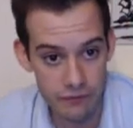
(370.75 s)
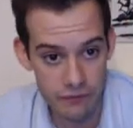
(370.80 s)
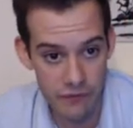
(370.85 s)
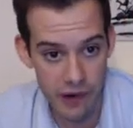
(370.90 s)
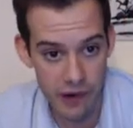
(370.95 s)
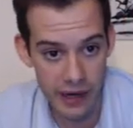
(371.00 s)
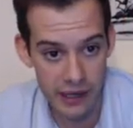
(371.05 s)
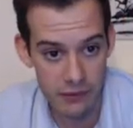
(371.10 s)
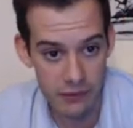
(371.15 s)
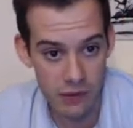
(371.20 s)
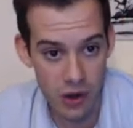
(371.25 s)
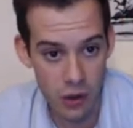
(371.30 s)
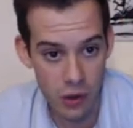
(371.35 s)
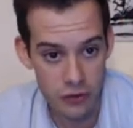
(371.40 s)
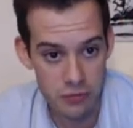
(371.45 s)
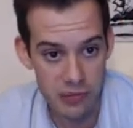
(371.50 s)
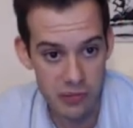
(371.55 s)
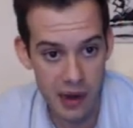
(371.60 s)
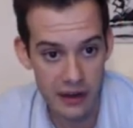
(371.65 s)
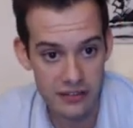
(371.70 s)
very
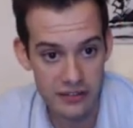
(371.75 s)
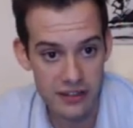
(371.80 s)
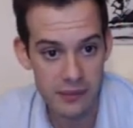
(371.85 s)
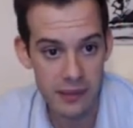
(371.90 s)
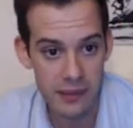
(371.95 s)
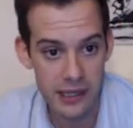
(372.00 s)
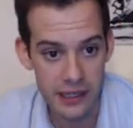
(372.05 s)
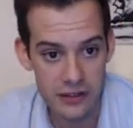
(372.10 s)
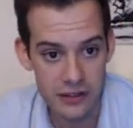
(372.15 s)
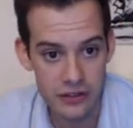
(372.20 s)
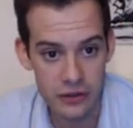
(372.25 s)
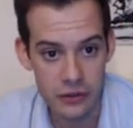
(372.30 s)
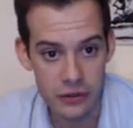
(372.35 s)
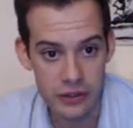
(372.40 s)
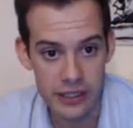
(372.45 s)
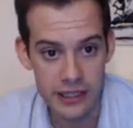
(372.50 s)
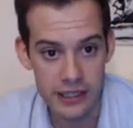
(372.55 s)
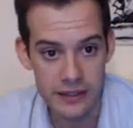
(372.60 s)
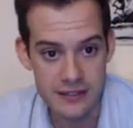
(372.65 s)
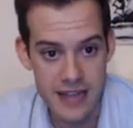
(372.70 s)
close proximity to
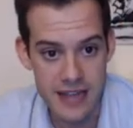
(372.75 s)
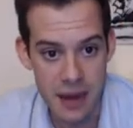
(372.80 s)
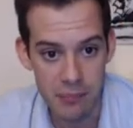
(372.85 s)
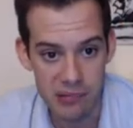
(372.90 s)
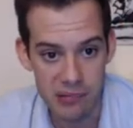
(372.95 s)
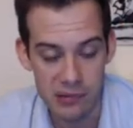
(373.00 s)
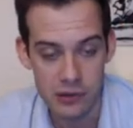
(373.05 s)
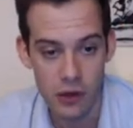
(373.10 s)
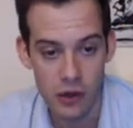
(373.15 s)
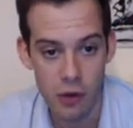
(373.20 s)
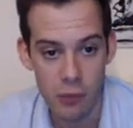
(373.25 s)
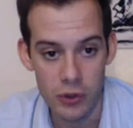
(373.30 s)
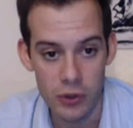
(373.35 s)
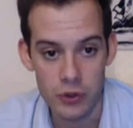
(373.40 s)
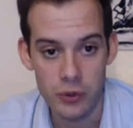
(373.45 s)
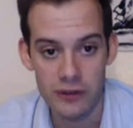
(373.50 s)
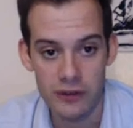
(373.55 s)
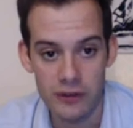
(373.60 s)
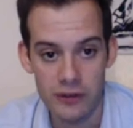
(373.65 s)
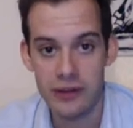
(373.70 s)
the temporal lobe,
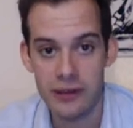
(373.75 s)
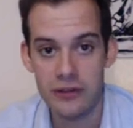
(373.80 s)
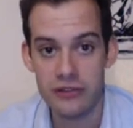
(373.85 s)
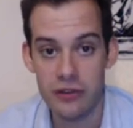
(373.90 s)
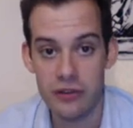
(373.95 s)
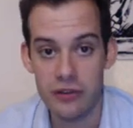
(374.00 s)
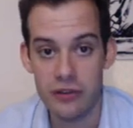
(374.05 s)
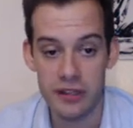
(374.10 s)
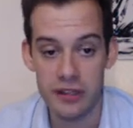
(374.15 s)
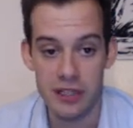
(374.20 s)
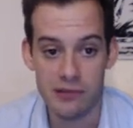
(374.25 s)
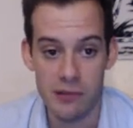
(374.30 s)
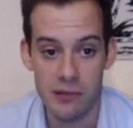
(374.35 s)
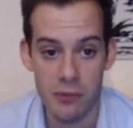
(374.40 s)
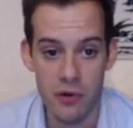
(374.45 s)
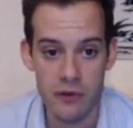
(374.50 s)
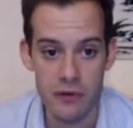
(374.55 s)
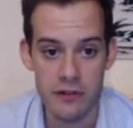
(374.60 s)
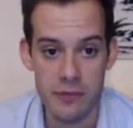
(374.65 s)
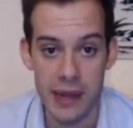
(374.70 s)
which would have been surgically
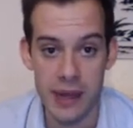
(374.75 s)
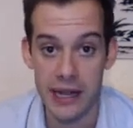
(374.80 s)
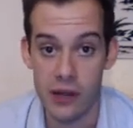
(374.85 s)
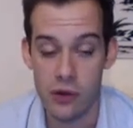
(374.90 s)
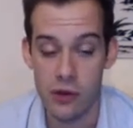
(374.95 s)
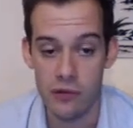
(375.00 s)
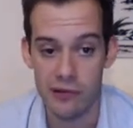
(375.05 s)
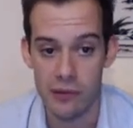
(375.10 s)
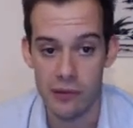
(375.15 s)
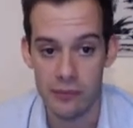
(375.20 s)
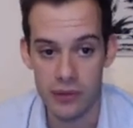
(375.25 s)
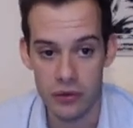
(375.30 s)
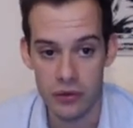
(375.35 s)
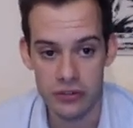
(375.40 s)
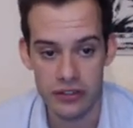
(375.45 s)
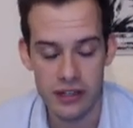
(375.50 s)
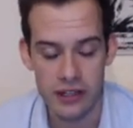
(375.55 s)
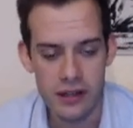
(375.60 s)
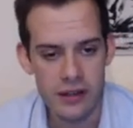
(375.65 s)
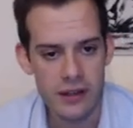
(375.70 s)
removed by Kluver and
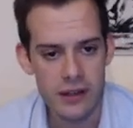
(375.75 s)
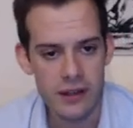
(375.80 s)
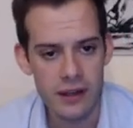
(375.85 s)
Bucy.